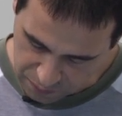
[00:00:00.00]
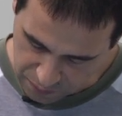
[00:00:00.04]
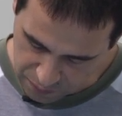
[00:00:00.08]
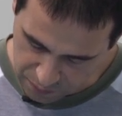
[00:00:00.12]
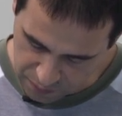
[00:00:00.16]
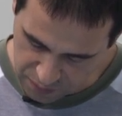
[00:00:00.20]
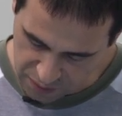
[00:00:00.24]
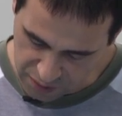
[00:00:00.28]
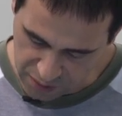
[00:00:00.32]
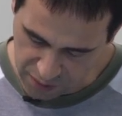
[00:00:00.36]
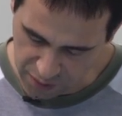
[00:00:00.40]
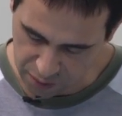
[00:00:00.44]

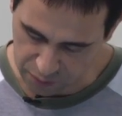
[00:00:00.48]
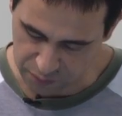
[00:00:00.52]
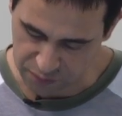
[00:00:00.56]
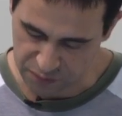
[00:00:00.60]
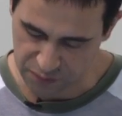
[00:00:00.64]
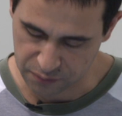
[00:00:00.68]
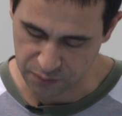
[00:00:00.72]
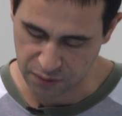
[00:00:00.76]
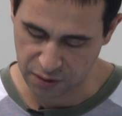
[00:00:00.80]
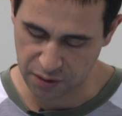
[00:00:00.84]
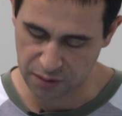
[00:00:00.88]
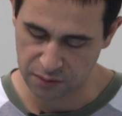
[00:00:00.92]
3
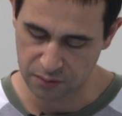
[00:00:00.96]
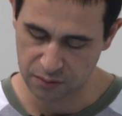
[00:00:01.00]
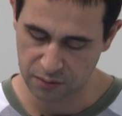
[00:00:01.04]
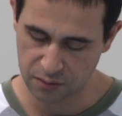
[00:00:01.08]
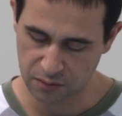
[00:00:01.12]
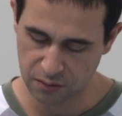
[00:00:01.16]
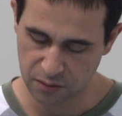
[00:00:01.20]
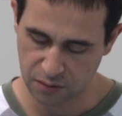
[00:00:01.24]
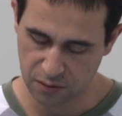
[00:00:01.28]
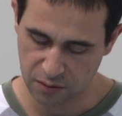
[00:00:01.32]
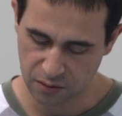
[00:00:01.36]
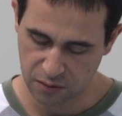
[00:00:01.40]
halves, right?
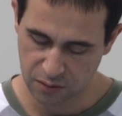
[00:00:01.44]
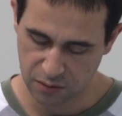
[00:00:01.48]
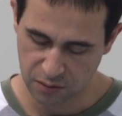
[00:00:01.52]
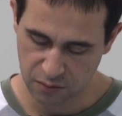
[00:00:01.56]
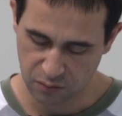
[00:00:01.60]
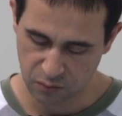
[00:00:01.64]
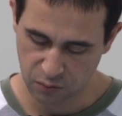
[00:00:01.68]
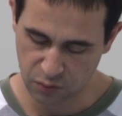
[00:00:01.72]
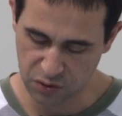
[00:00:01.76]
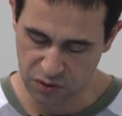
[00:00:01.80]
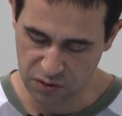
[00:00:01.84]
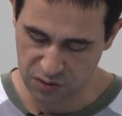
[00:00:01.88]

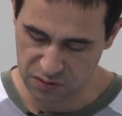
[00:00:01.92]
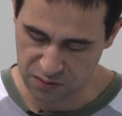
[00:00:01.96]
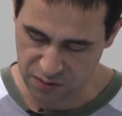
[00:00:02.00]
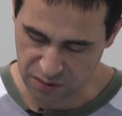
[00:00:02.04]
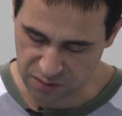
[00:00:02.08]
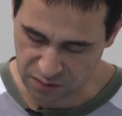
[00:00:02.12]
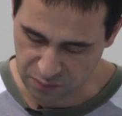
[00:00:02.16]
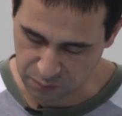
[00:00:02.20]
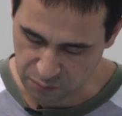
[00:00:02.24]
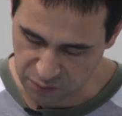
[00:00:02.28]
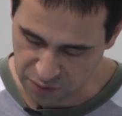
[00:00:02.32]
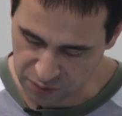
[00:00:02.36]
Which is
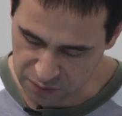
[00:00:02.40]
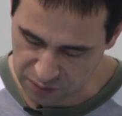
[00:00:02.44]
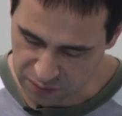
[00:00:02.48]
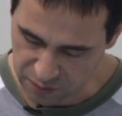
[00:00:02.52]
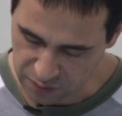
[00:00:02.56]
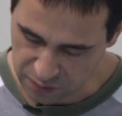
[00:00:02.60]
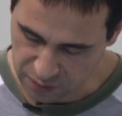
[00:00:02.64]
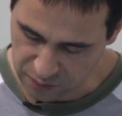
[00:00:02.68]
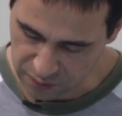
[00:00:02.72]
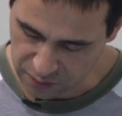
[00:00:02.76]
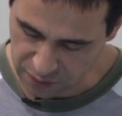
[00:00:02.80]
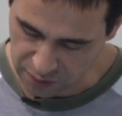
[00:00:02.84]
nothing but
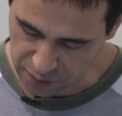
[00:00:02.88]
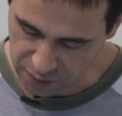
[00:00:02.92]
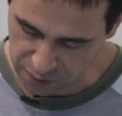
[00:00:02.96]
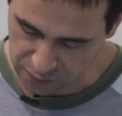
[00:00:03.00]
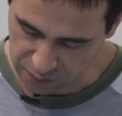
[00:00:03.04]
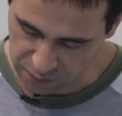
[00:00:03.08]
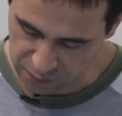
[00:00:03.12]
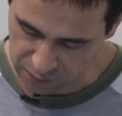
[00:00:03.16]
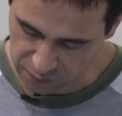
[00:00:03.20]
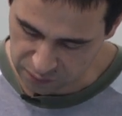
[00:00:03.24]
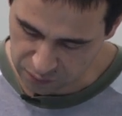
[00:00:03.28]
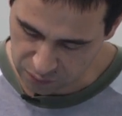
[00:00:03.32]

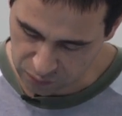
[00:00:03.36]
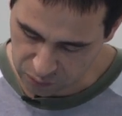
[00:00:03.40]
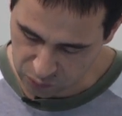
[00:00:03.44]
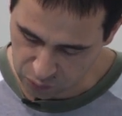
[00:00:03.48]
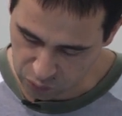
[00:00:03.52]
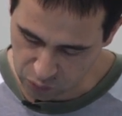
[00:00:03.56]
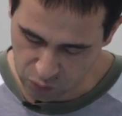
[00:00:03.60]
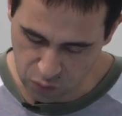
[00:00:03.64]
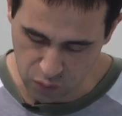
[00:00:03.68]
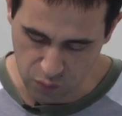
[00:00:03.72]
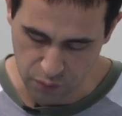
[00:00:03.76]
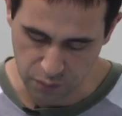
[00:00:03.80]
x
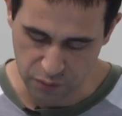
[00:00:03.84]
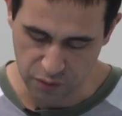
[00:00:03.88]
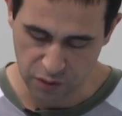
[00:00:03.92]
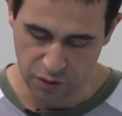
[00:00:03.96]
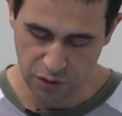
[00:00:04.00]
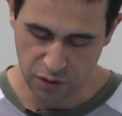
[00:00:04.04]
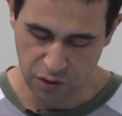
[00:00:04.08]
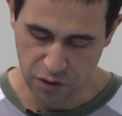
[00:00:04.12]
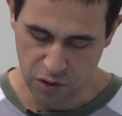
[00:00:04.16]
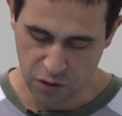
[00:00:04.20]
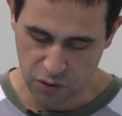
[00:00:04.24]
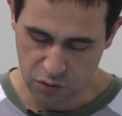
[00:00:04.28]
cubed.
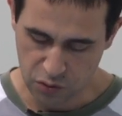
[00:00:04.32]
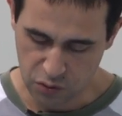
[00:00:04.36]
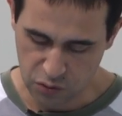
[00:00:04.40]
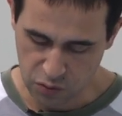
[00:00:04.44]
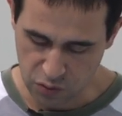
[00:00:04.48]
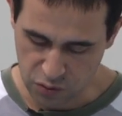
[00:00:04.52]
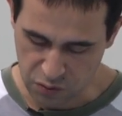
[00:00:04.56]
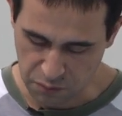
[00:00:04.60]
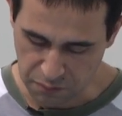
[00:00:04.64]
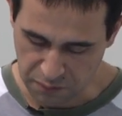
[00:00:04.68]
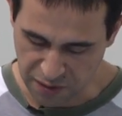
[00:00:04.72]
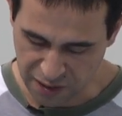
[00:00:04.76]

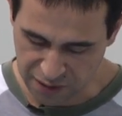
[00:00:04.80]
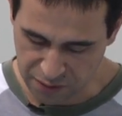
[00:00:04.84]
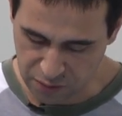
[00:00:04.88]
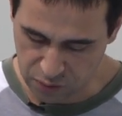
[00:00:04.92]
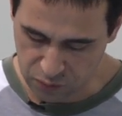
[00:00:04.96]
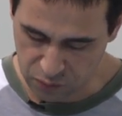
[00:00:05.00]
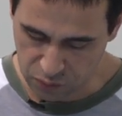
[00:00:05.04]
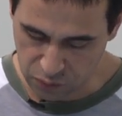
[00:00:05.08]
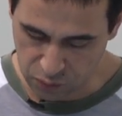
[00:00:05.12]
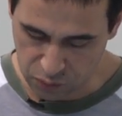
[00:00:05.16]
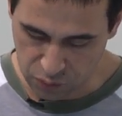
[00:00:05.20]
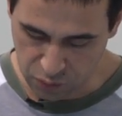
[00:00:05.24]
So the
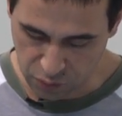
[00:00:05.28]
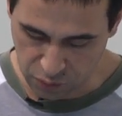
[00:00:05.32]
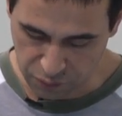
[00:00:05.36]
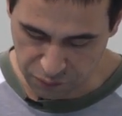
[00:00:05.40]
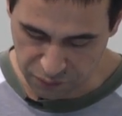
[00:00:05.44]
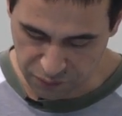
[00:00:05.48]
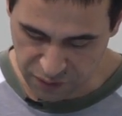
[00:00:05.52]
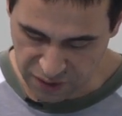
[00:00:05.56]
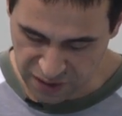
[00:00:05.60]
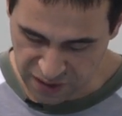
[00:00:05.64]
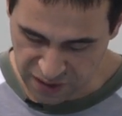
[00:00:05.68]
magnitude of